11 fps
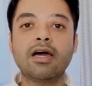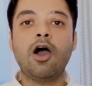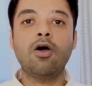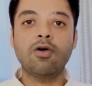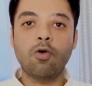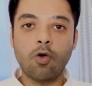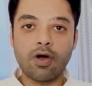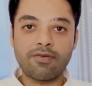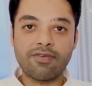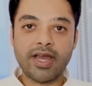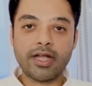
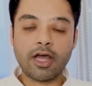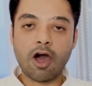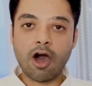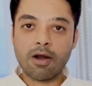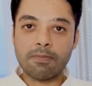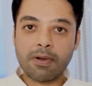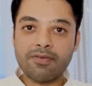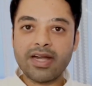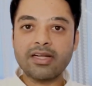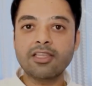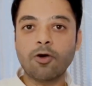overweight or
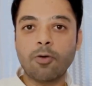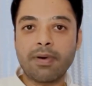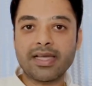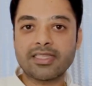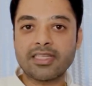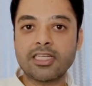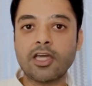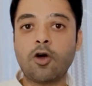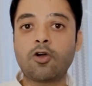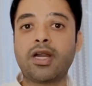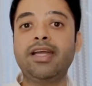prevent the obesity
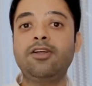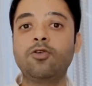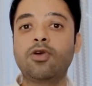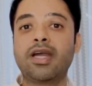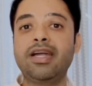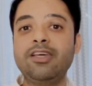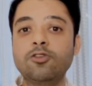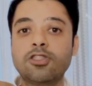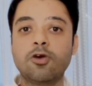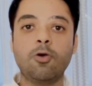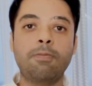or try to reduce
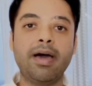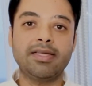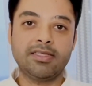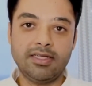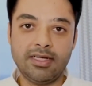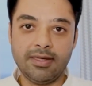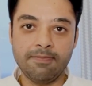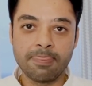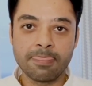the obesity?